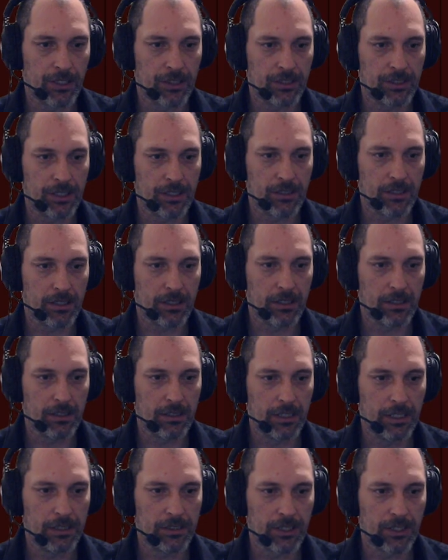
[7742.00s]
turns
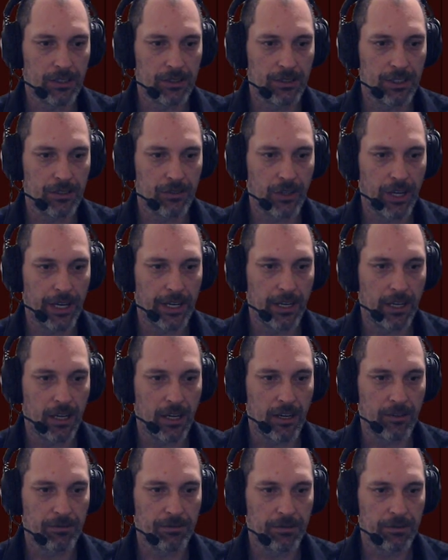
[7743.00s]
it right
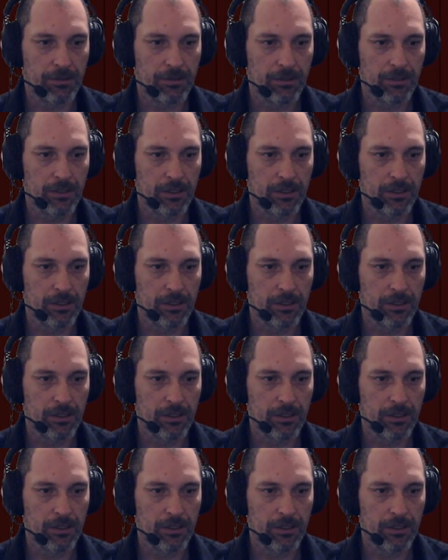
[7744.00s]
off.